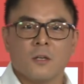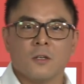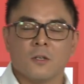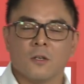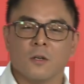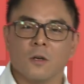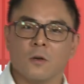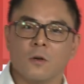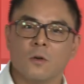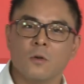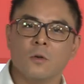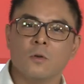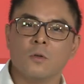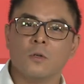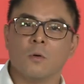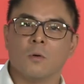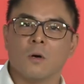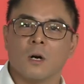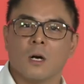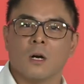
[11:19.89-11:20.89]
you know, who
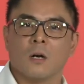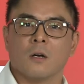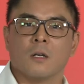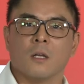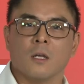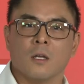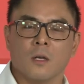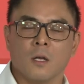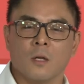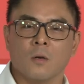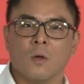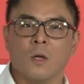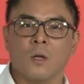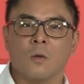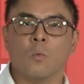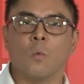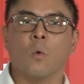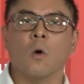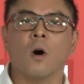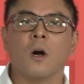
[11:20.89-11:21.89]
you are
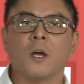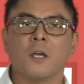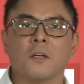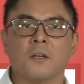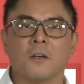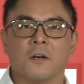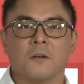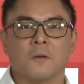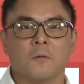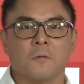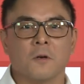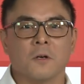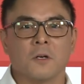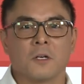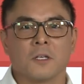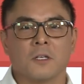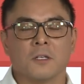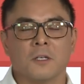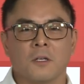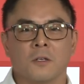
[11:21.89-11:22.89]
and why you go to
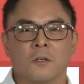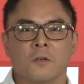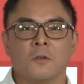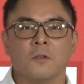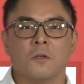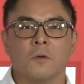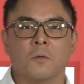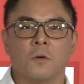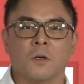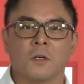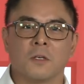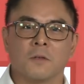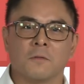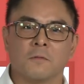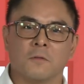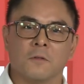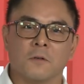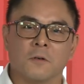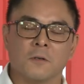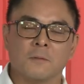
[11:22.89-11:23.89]
work and who you're working
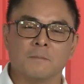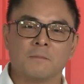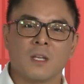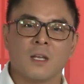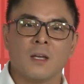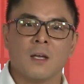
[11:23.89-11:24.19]
for.